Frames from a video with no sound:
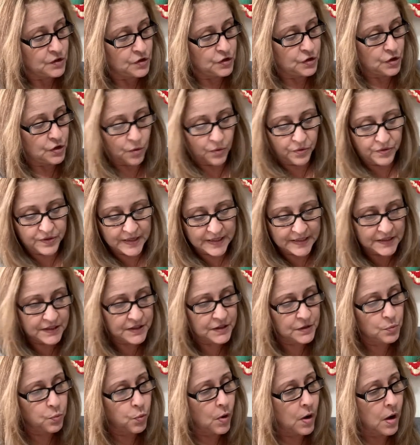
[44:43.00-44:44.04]
So
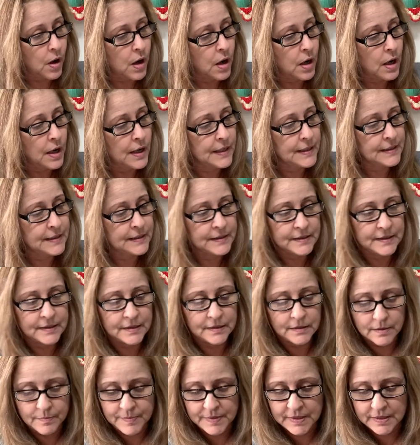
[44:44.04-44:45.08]
this was,
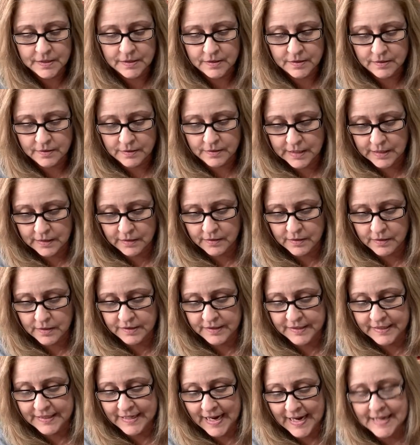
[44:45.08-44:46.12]
let me get the
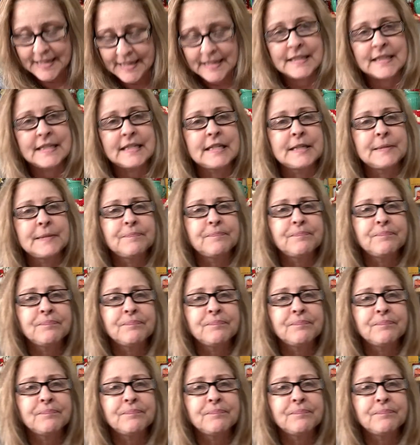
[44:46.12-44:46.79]
date.